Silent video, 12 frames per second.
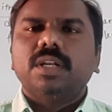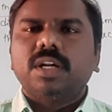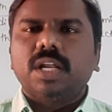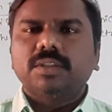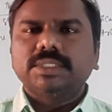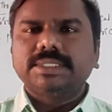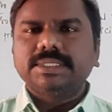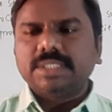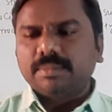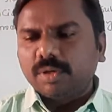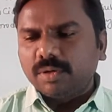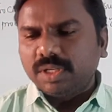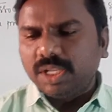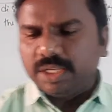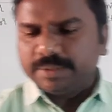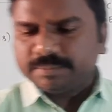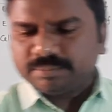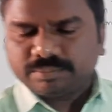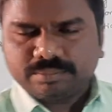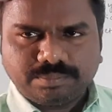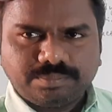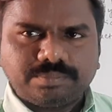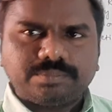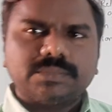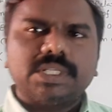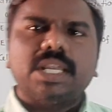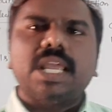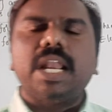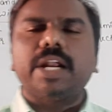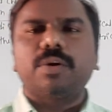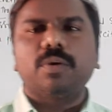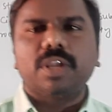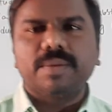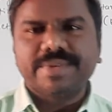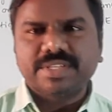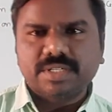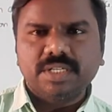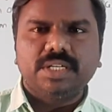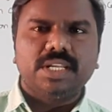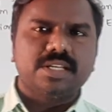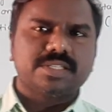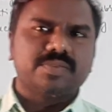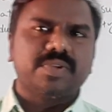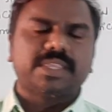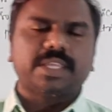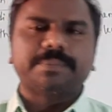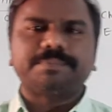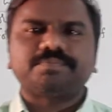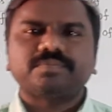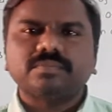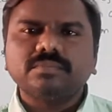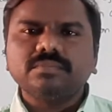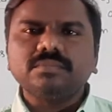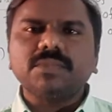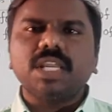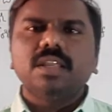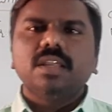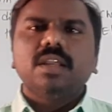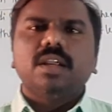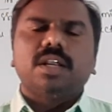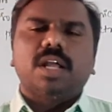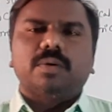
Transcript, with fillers: Now this is about the electrochemistry deals with. Now,